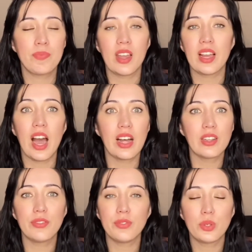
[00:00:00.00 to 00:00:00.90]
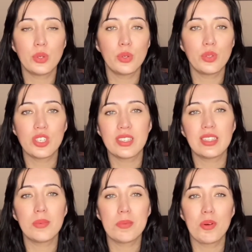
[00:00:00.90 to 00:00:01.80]
colorful, just a little
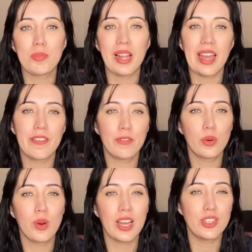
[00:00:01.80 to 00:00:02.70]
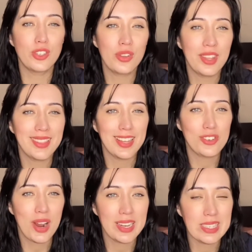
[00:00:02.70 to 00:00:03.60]
bit more playful. I do think they
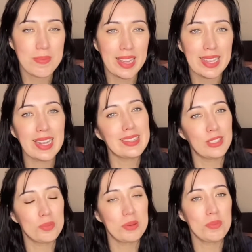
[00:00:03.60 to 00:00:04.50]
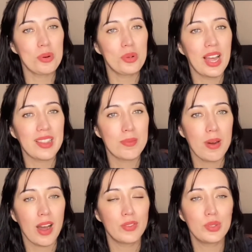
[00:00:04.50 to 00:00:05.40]
tried to make it a little bit more like the
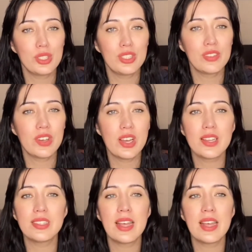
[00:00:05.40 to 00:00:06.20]
Marvel universe,